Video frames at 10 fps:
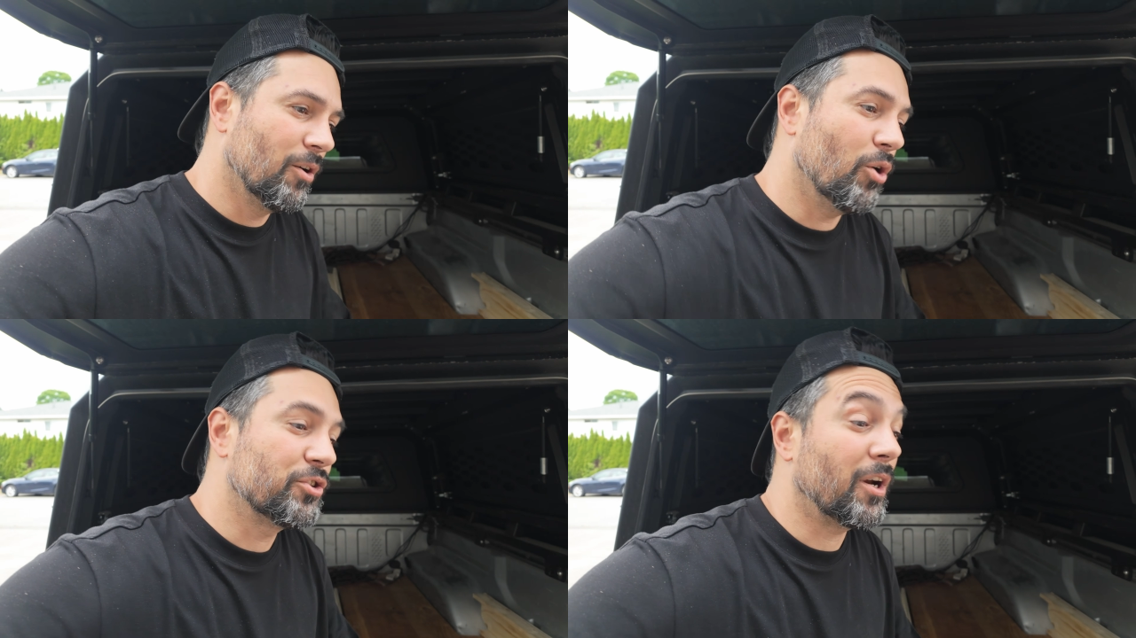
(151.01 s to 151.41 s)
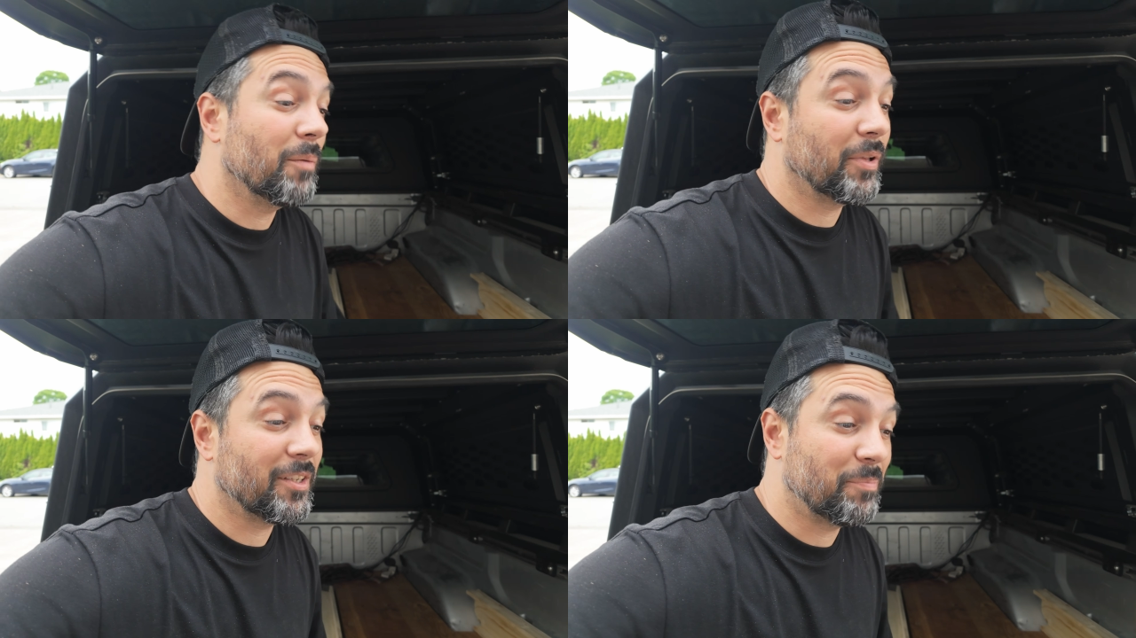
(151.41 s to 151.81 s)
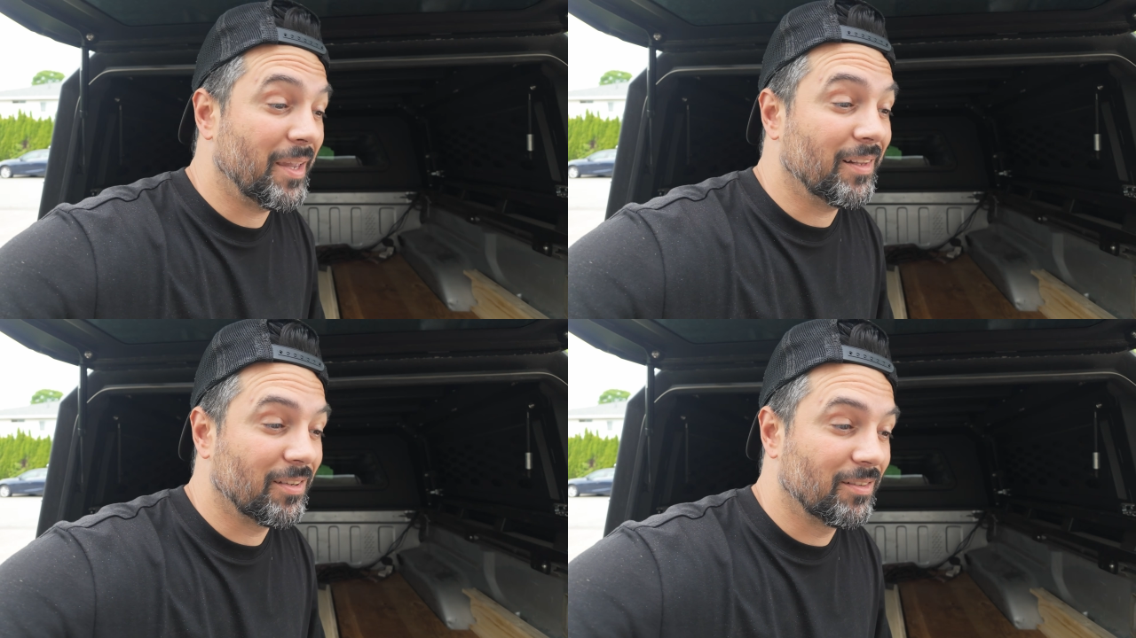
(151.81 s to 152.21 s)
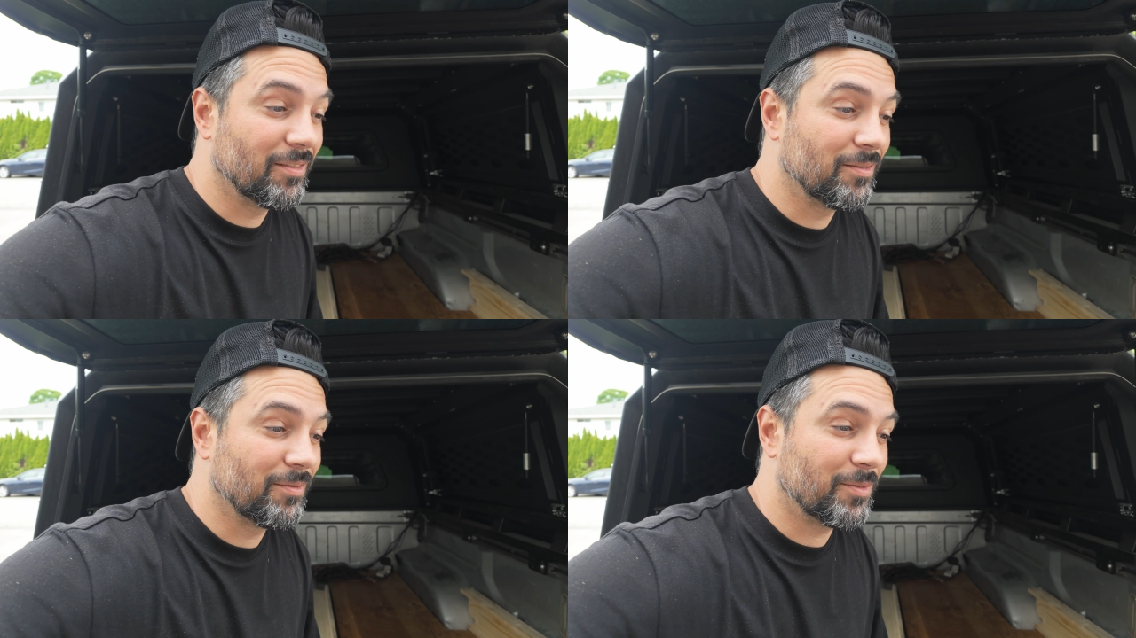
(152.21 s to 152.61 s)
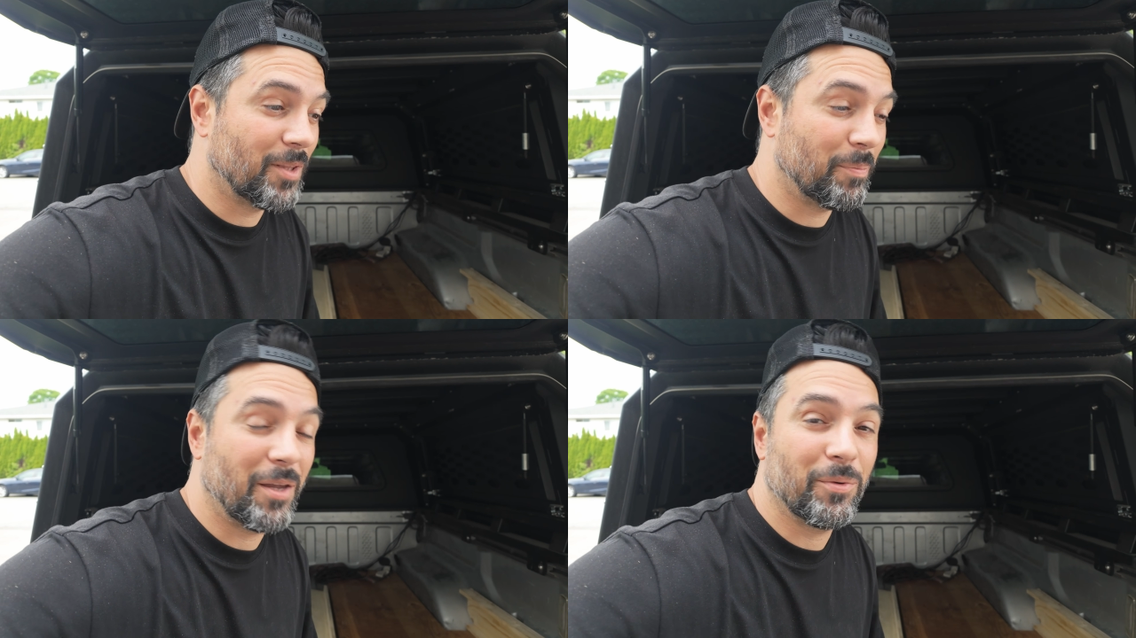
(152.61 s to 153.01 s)
Oh, sorry, plus paint.
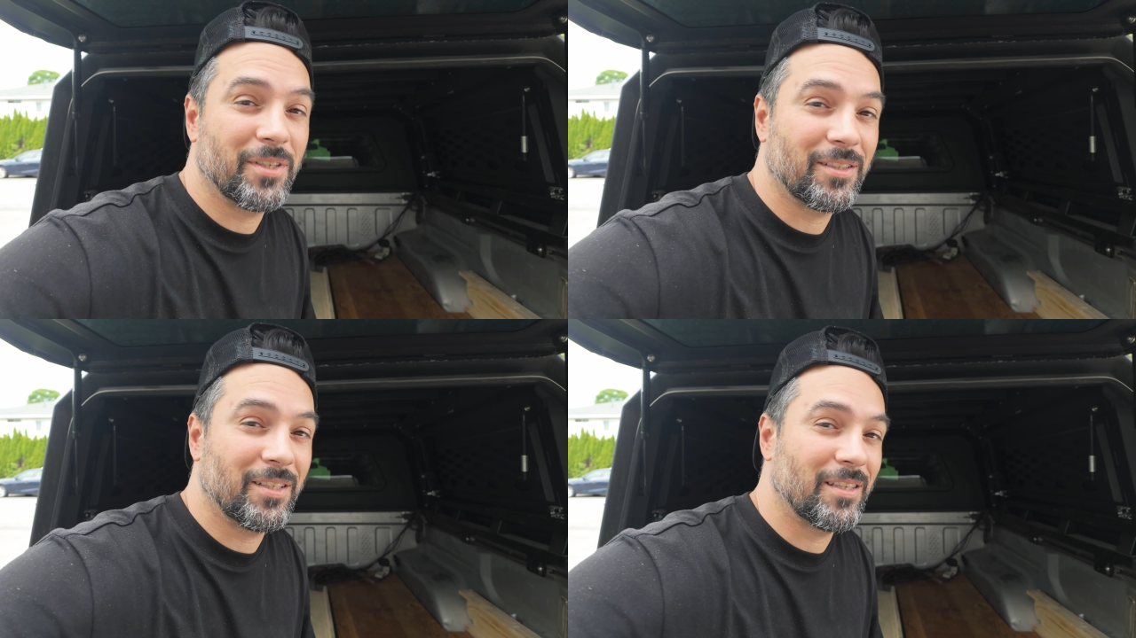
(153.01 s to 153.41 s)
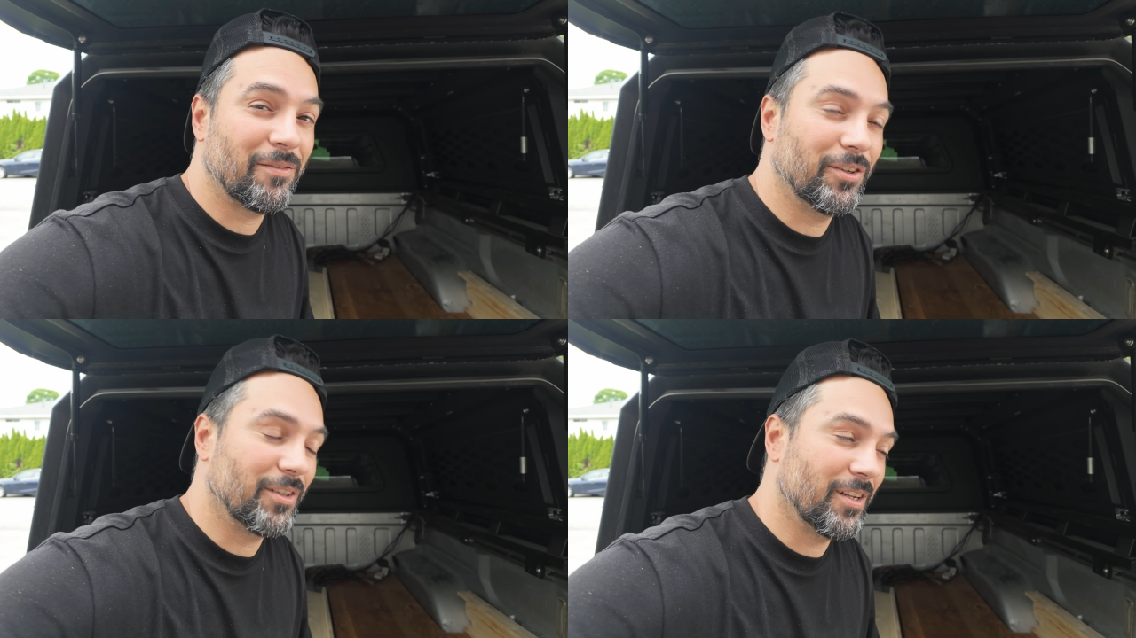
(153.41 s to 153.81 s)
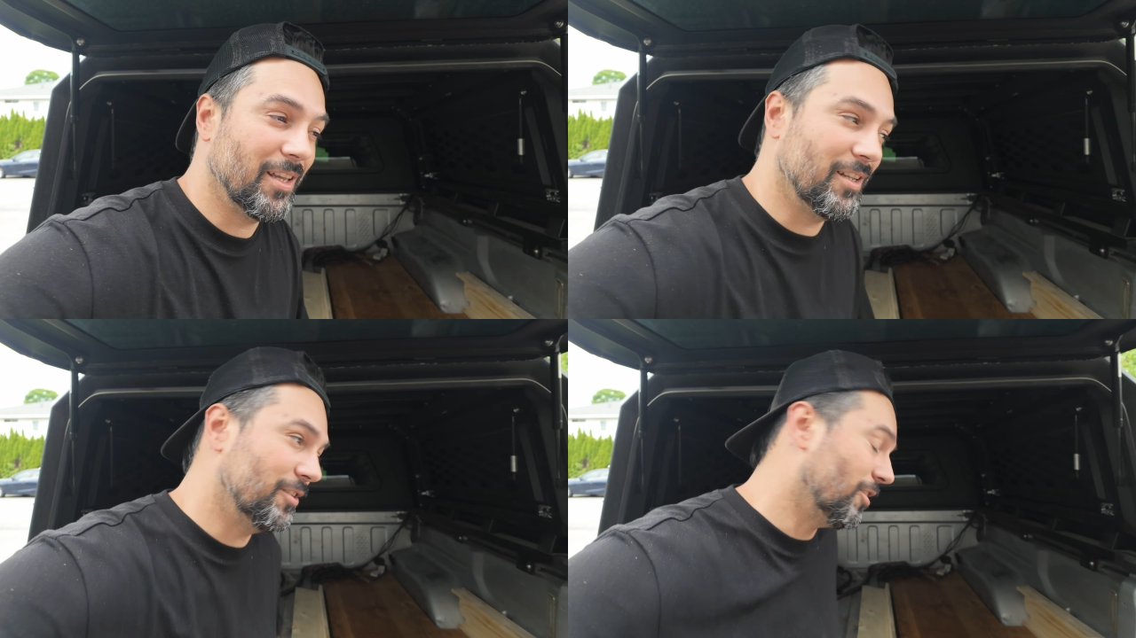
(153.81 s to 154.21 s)
The paint was 67 Canadian